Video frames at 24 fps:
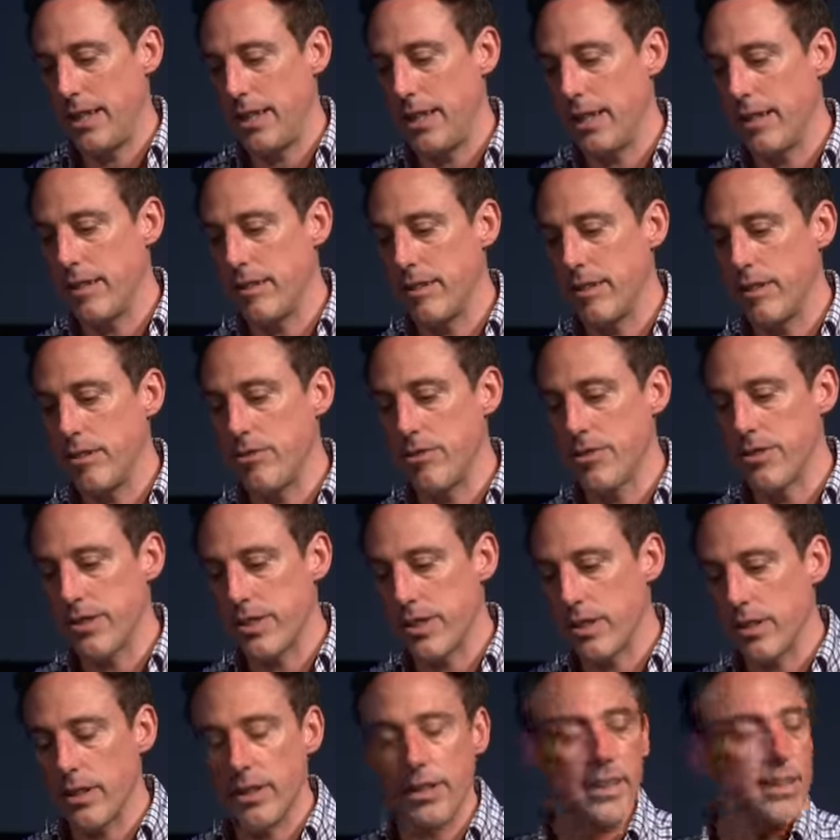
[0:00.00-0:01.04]
It's
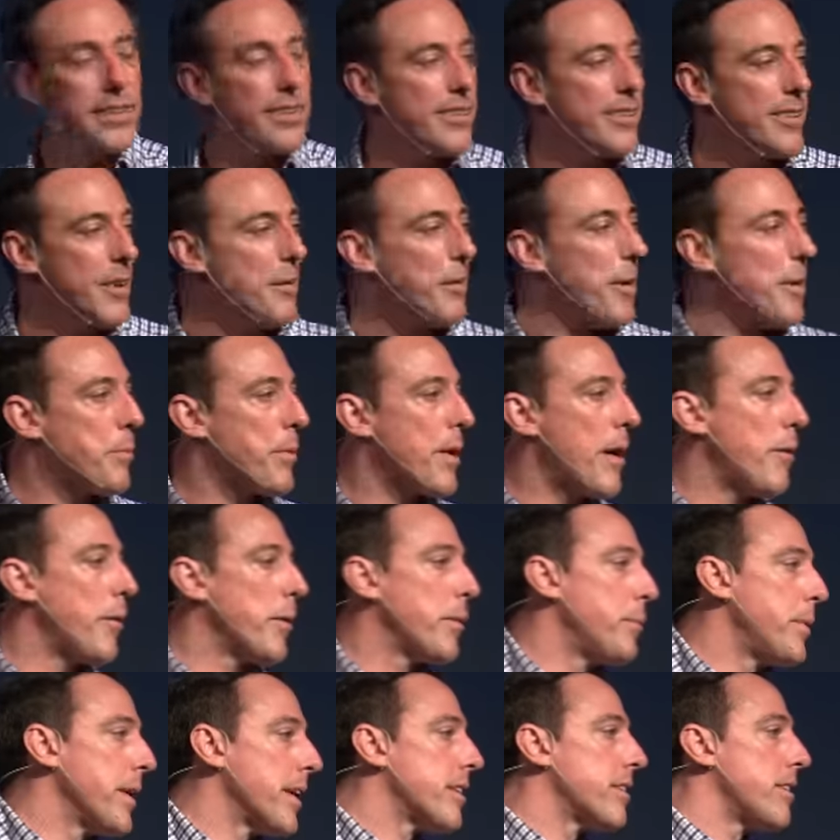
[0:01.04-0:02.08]
interesting. It's something I probably
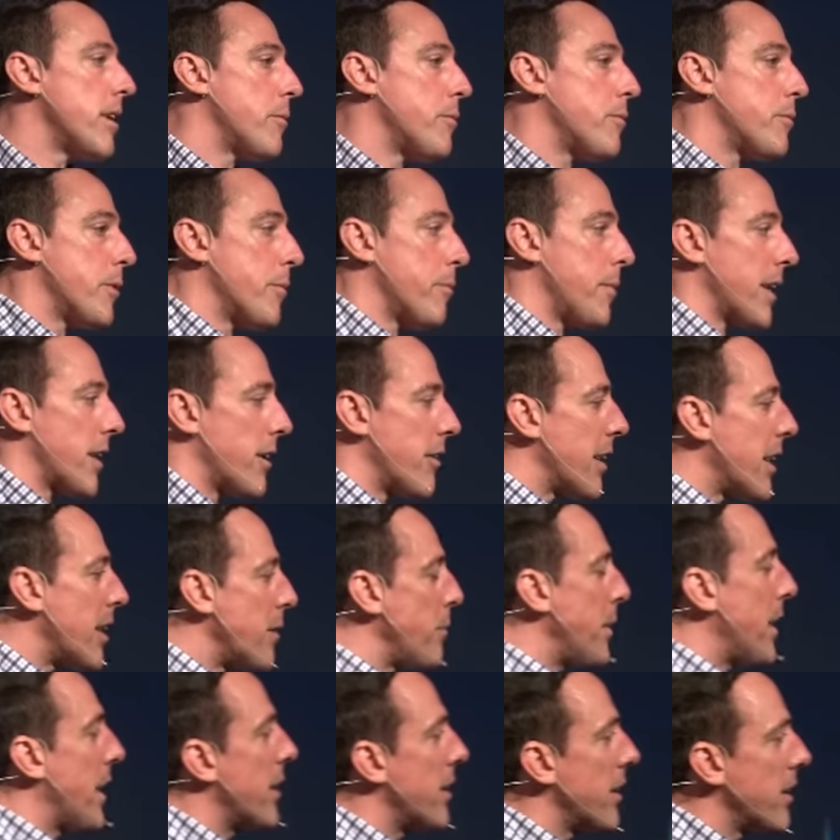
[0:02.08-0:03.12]
picked up from my
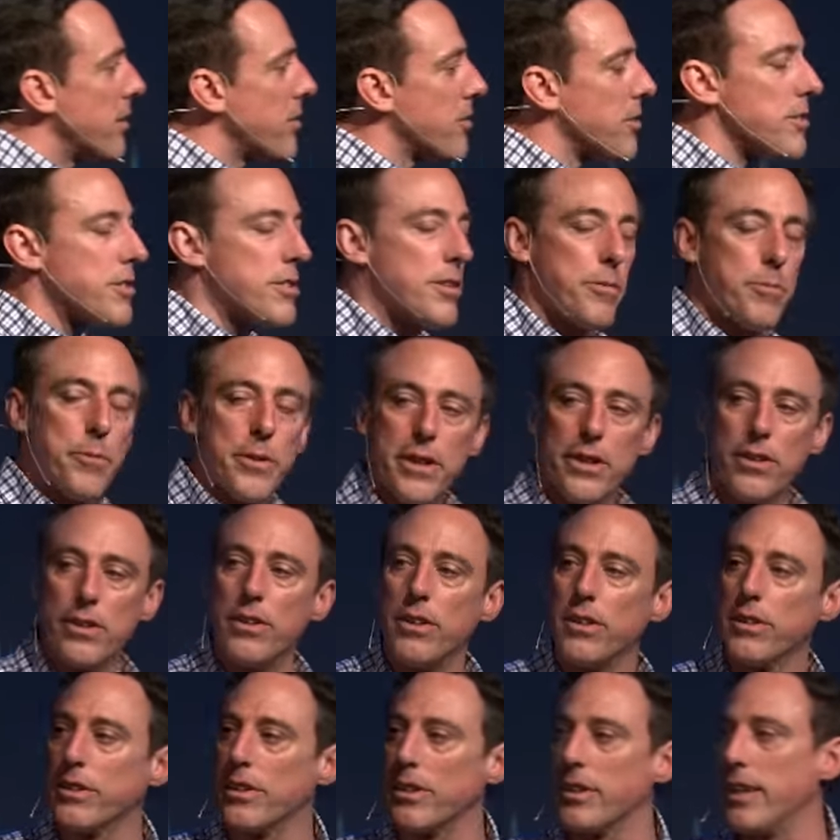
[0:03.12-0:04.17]
grandparents or somewhere
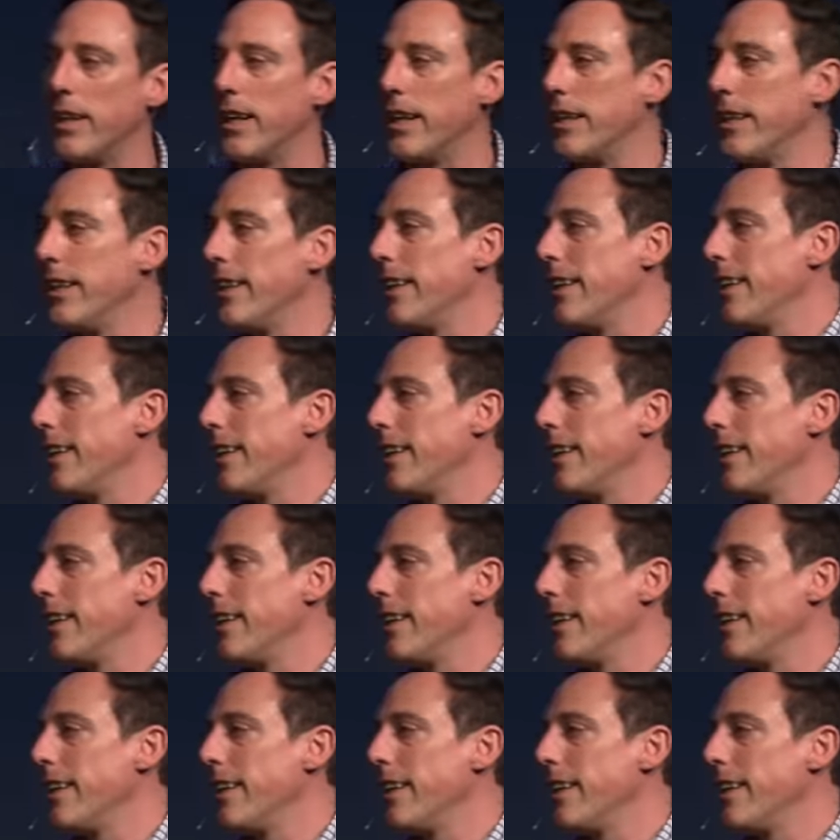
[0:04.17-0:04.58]
along the line.